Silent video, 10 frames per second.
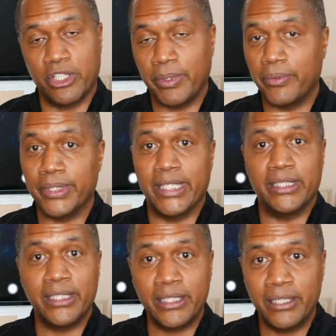about what they
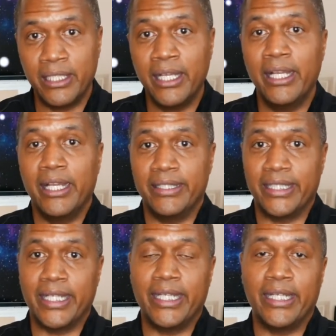did and that
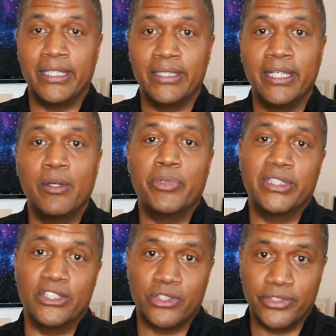I had
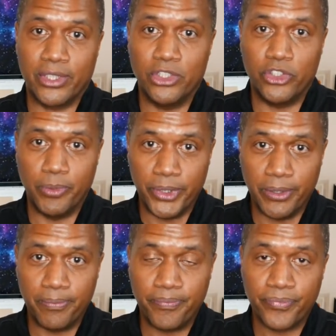potential to contribute.
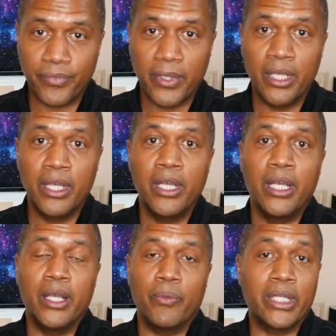
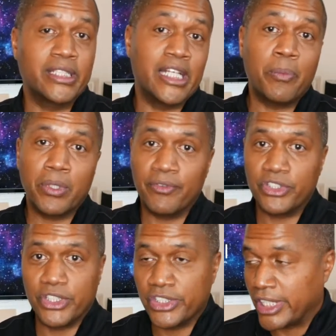One example of a
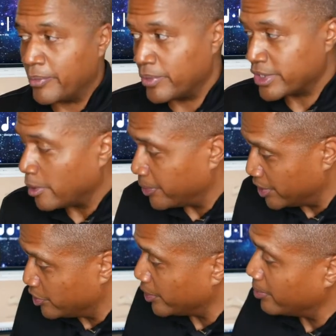stretch assignment was helping the
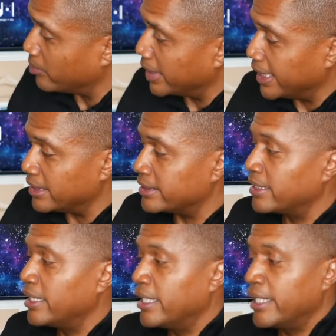Jordan brand,
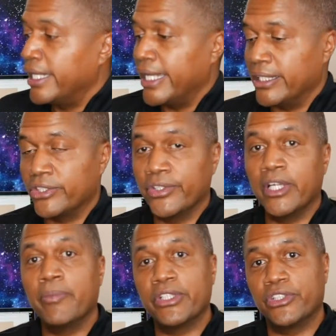and under their
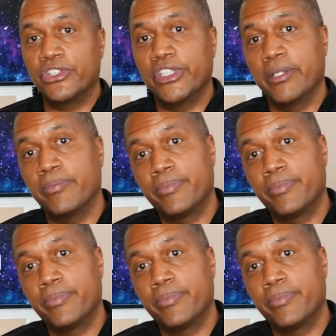mentorship,